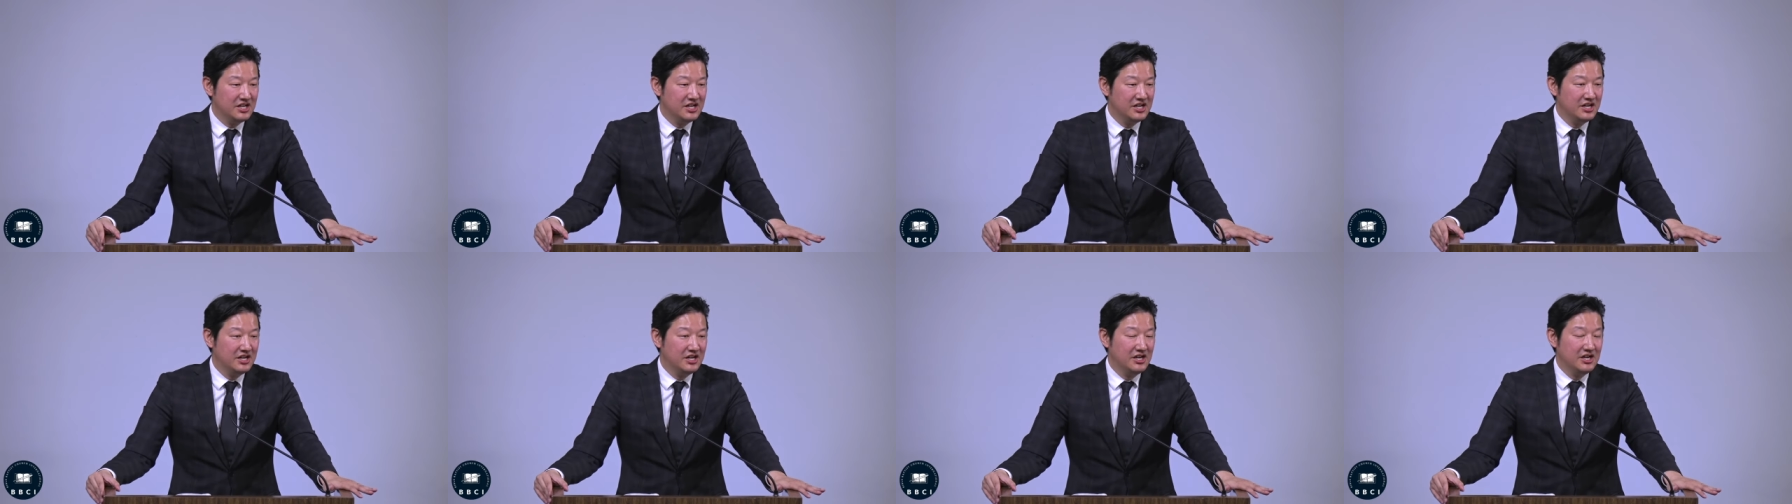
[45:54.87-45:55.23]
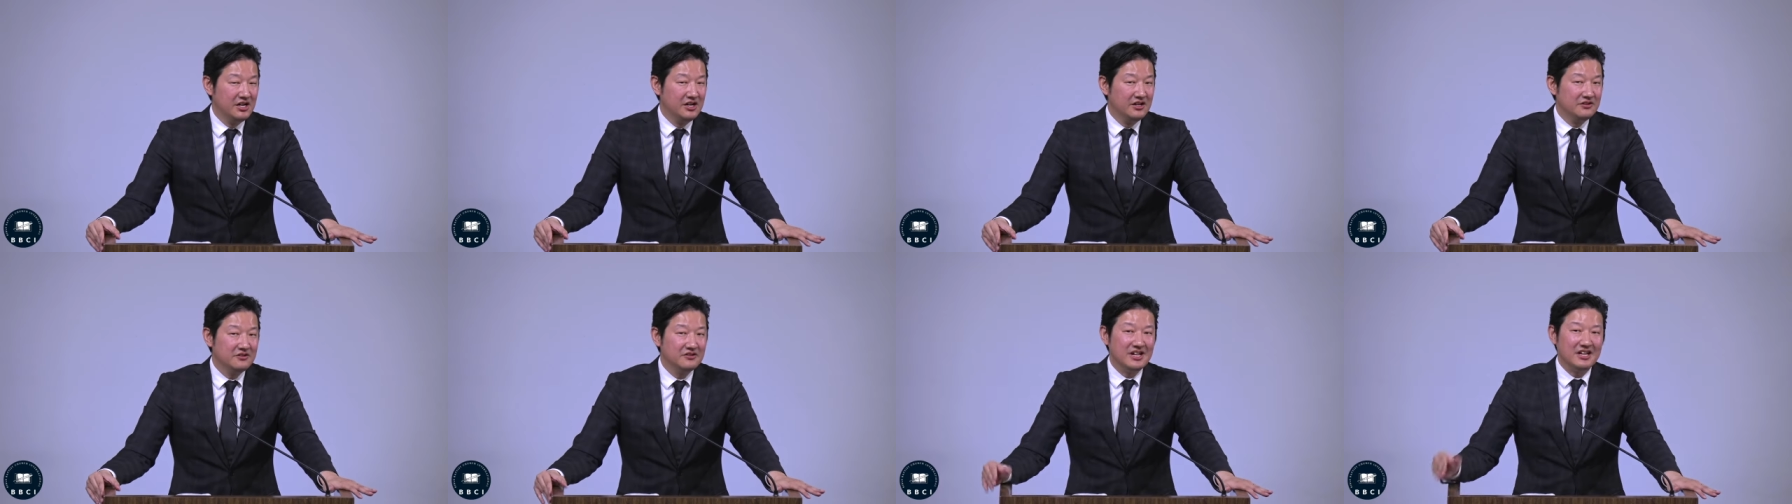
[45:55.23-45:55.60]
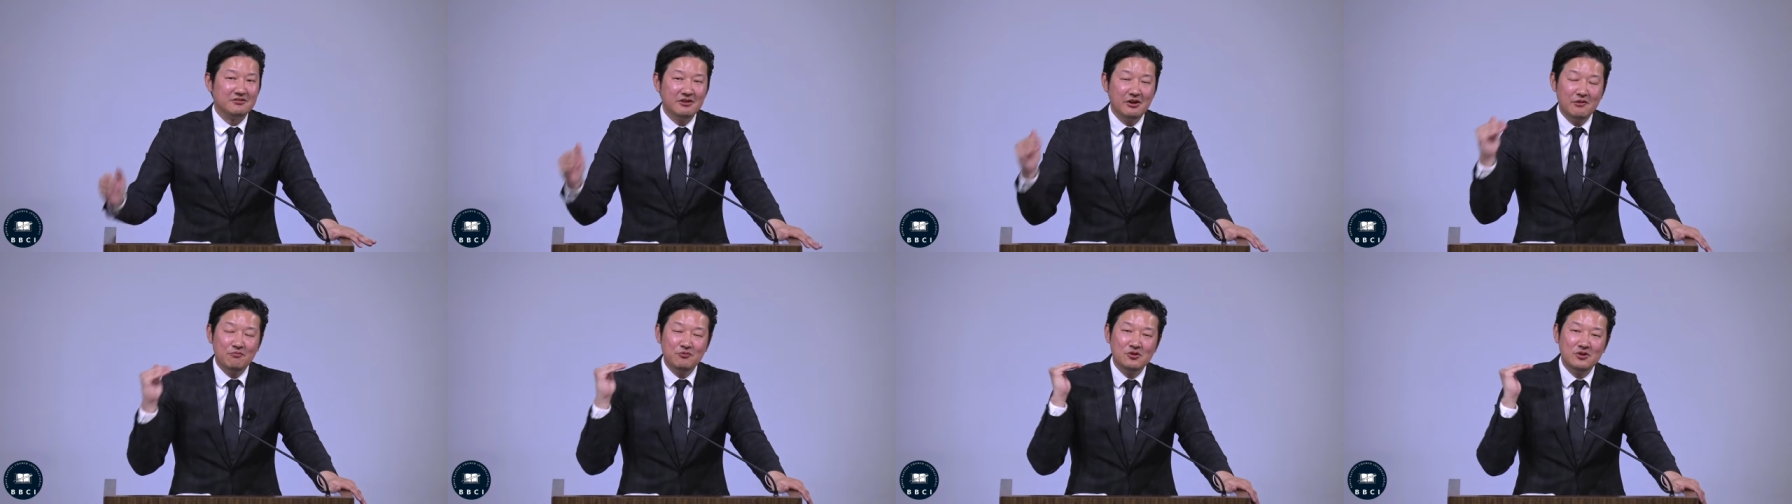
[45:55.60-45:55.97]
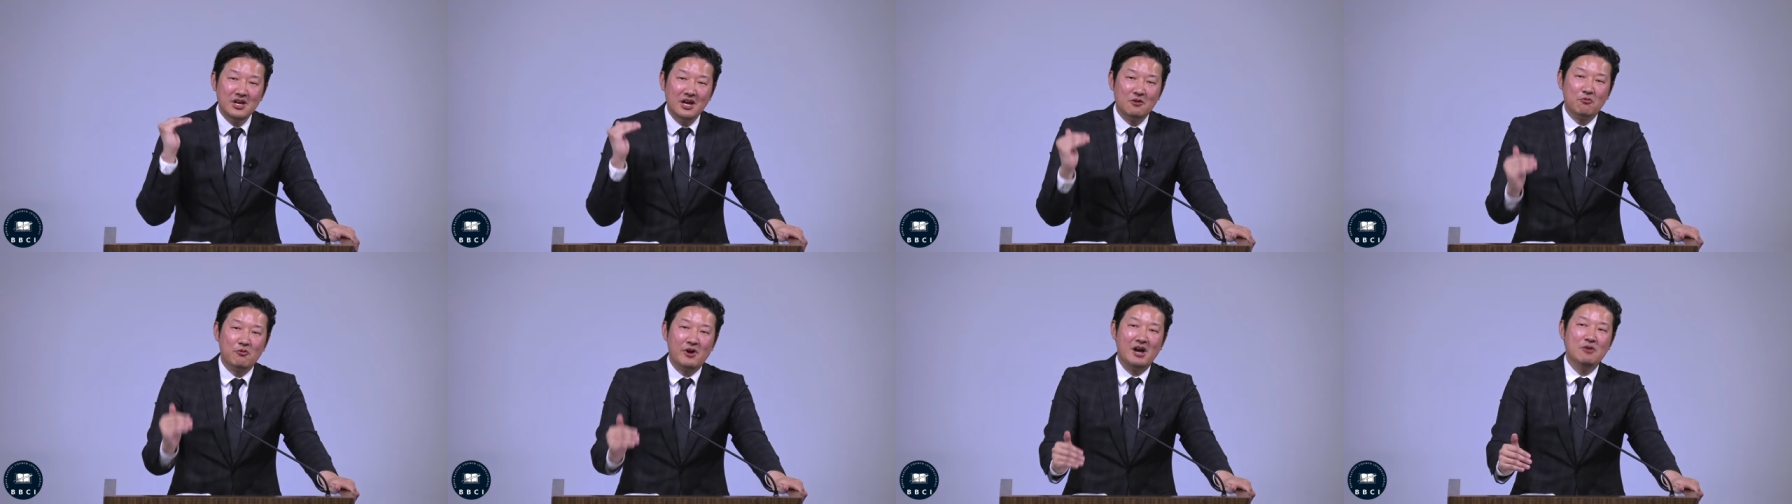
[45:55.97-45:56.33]
Amen. So that's why you have to
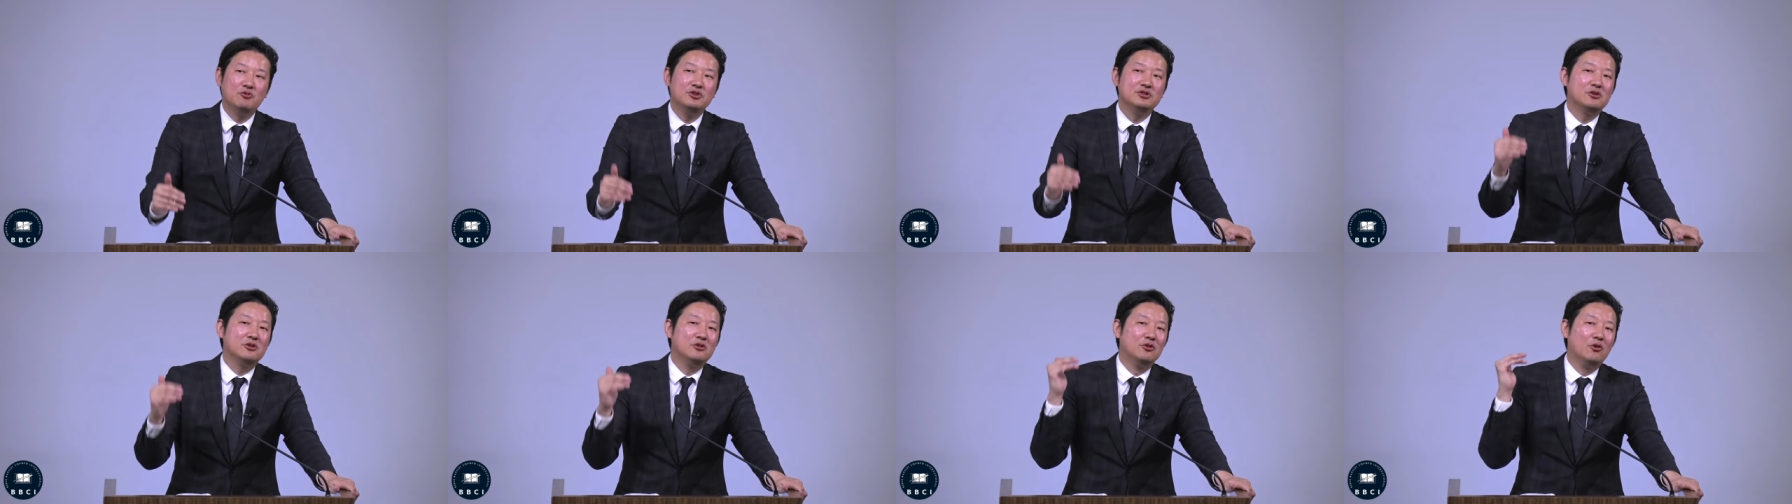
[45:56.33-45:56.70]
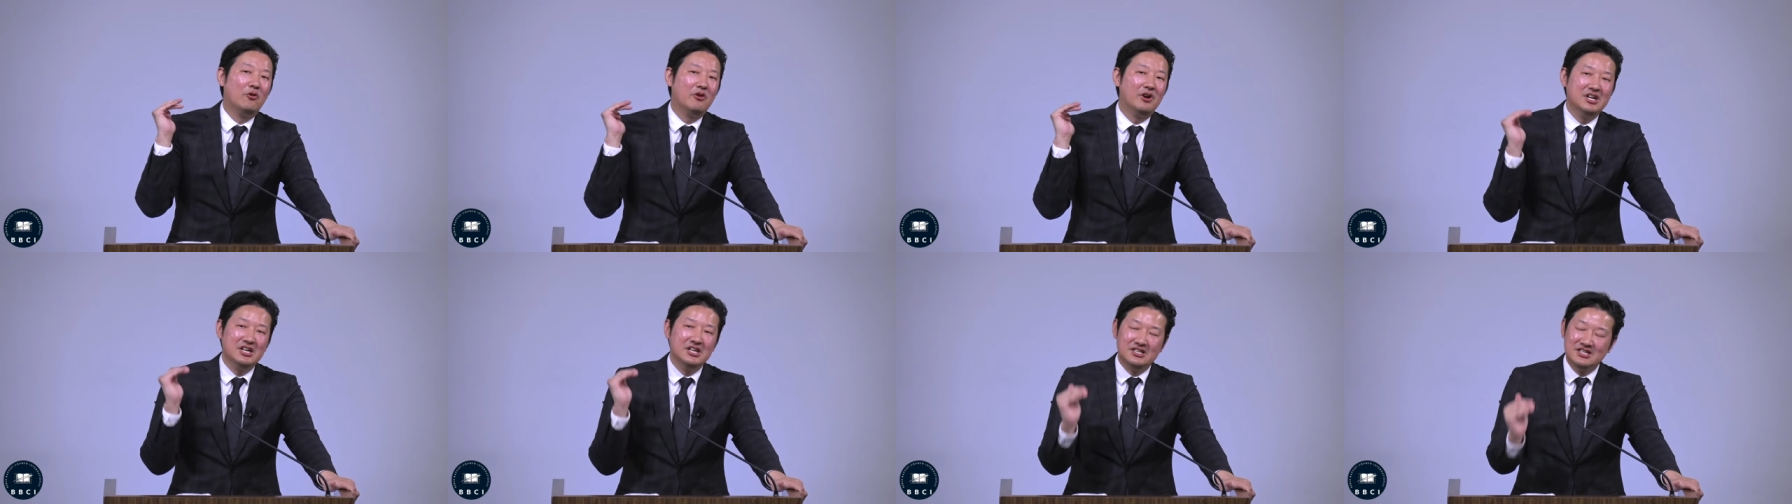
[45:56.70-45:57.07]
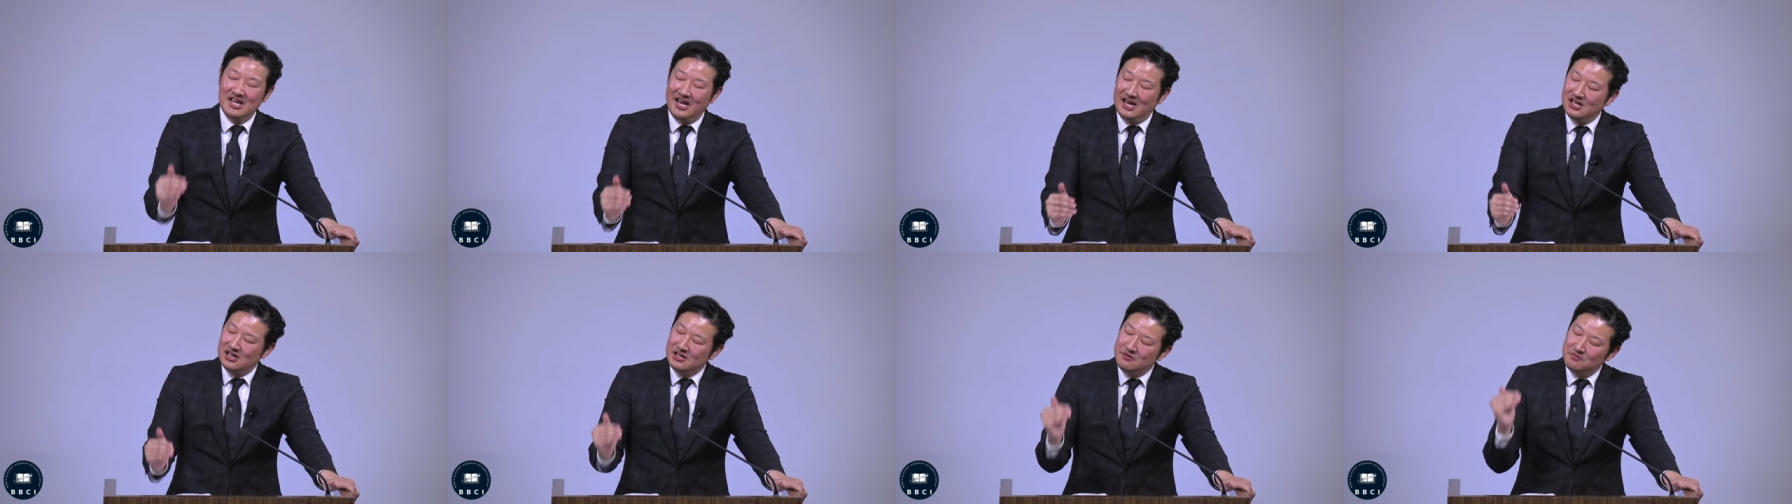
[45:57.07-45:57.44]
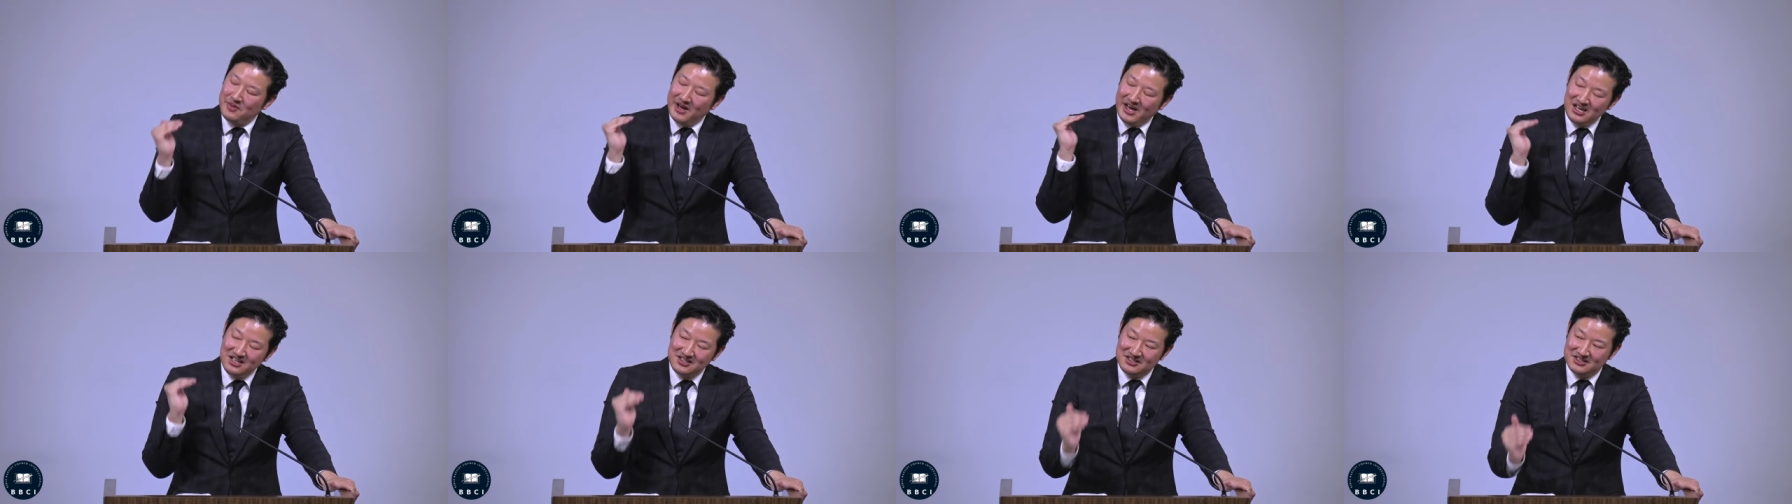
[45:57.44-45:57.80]
get right with the Lord on a daily
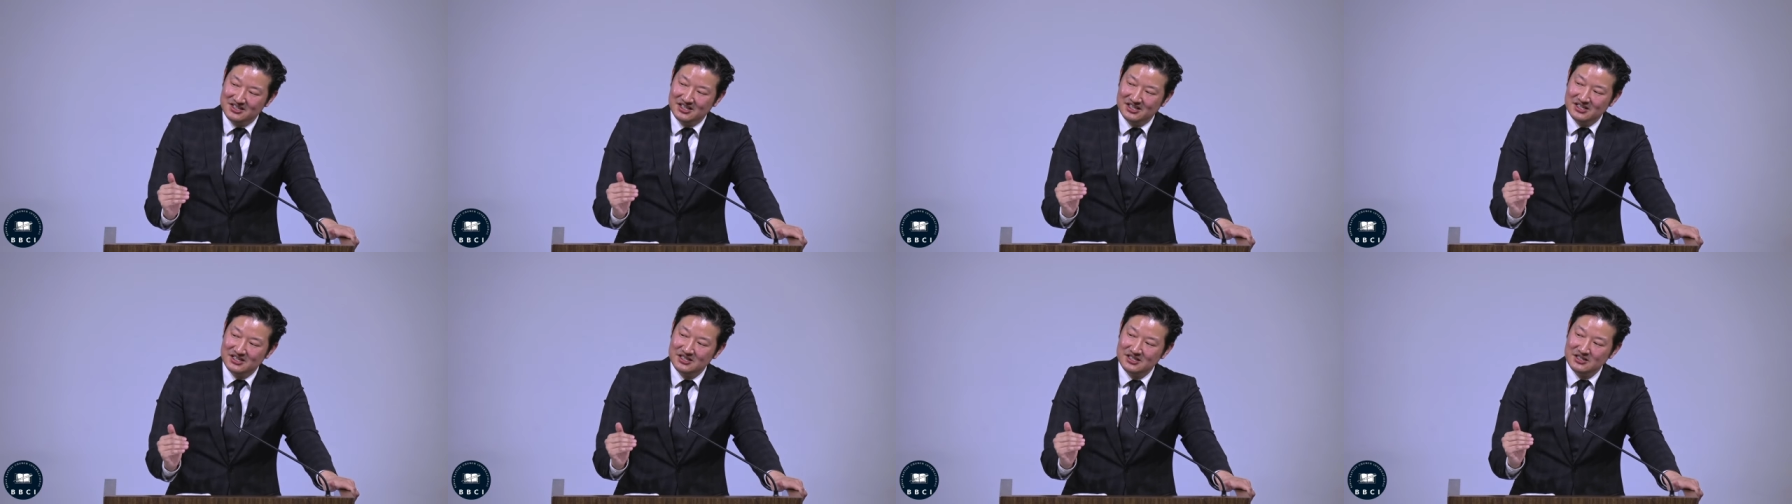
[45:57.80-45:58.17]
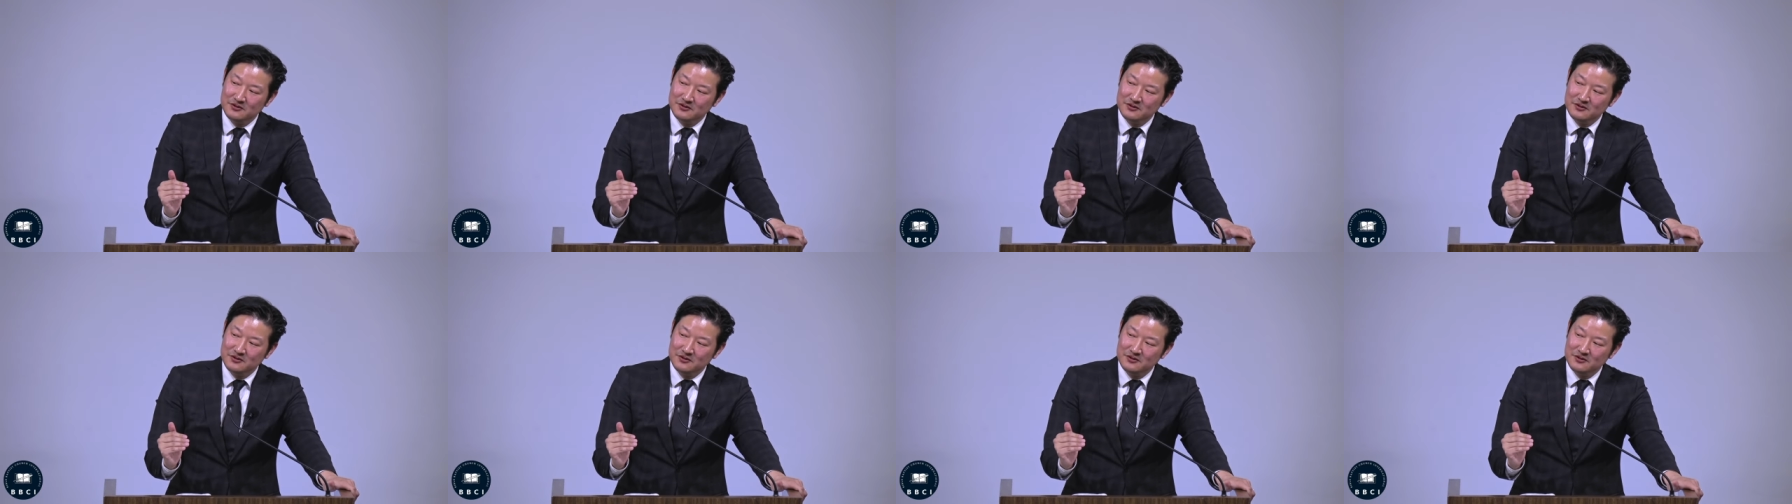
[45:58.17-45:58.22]
basis.